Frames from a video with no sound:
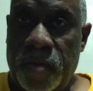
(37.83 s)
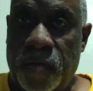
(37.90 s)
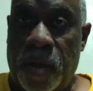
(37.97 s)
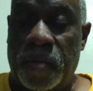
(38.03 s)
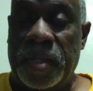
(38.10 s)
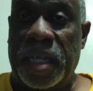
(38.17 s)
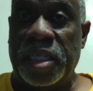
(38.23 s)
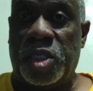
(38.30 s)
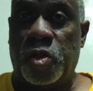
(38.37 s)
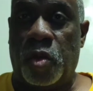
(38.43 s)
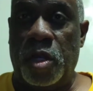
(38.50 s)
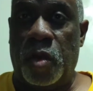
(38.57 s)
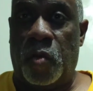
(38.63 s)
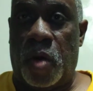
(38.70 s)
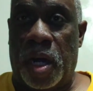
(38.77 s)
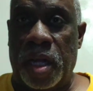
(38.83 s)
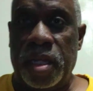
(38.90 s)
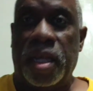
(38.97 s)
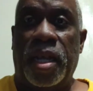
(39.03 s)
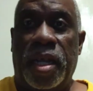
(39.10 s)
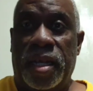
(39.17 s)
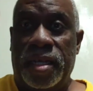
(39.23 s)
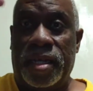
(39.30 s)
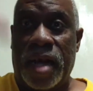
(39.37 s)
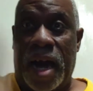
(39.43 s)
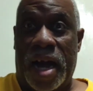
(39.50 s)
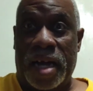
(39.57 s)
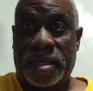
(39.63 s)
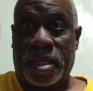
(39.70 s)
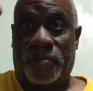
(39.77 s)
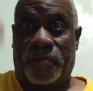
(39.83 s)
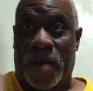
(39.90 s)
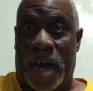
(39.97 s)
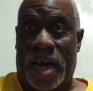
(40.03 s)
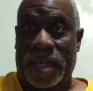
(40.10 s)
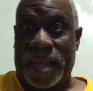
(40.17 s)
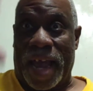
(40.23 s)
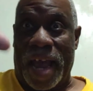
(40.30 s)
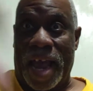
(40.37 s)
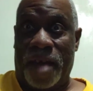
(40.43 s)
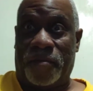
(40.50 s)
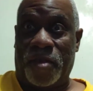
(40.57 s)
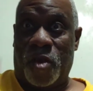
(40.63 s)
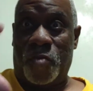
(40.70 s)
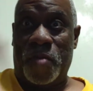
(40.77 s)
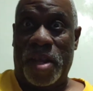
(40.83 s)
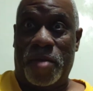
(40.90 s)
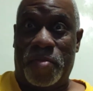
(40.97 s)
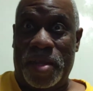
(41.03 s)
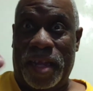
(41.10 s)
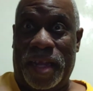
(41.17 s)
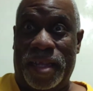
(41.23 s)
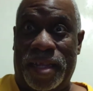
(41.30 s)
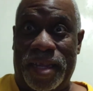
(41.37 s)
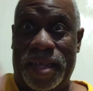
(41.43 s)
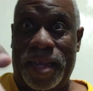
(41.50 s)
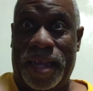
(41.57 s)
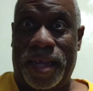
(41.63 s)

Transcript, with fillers: Revelation 21, God the Father, Alpha and Omega, beginning and